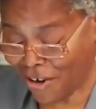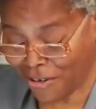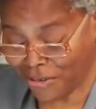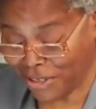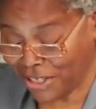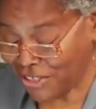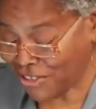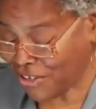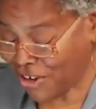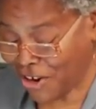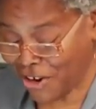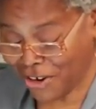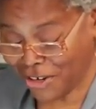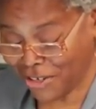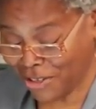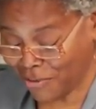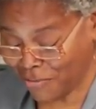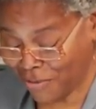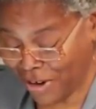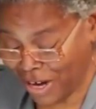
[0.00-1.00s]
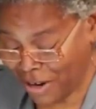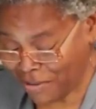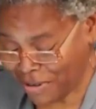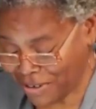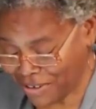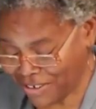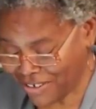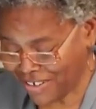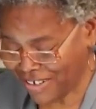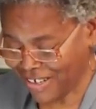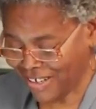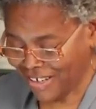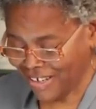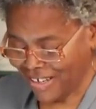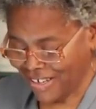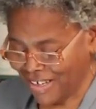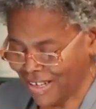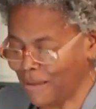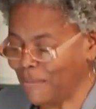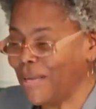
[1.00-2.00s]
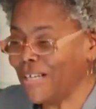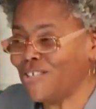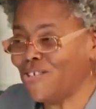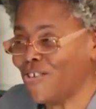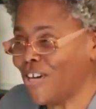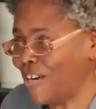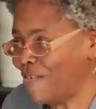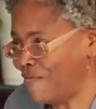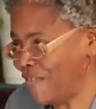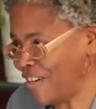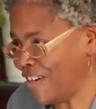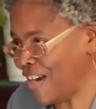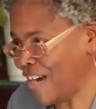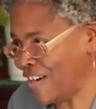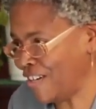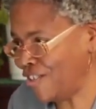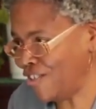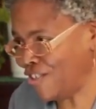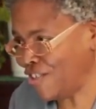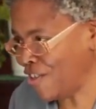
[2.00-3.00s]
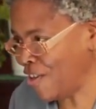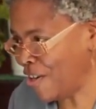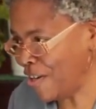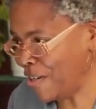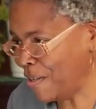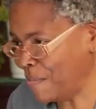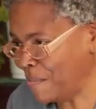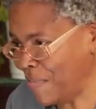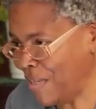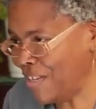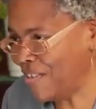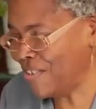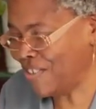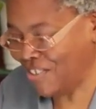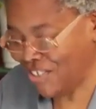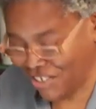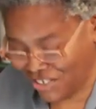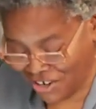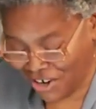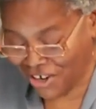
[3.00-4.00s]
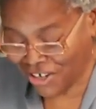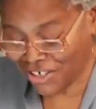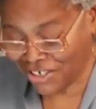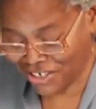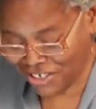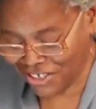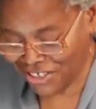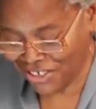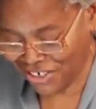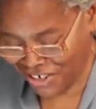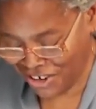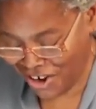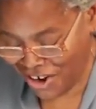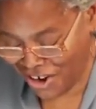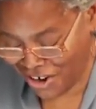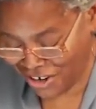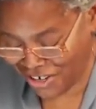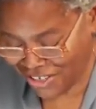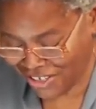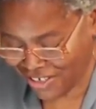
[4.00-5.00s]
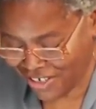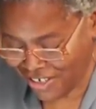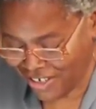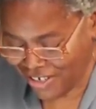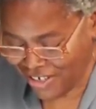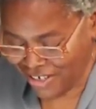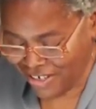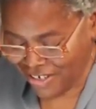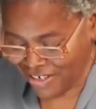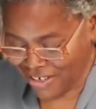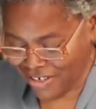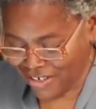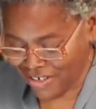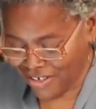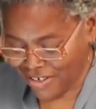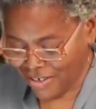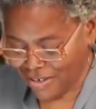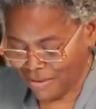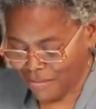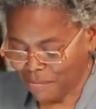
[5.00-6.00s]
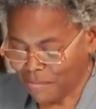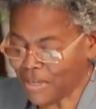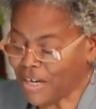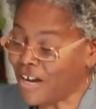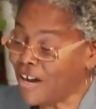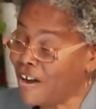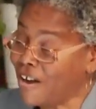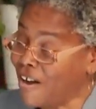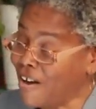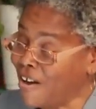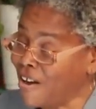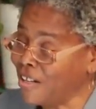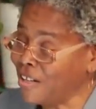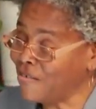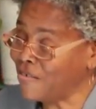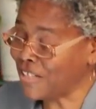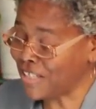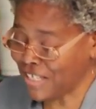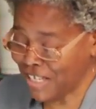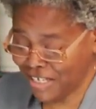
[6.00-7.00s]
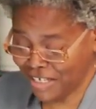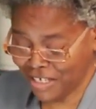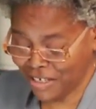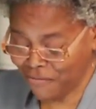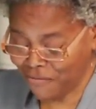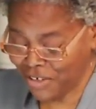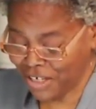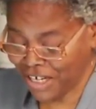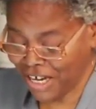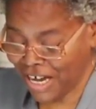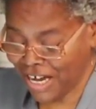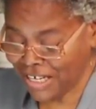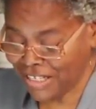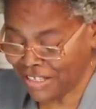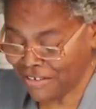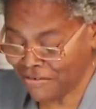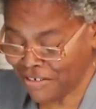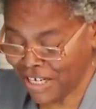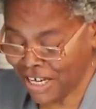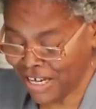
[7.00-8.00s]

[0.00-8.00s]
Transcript: all these cars around her. And I'm like trying to figure out, is she talking to me or is she talking to the cars? But all of us get different kinds of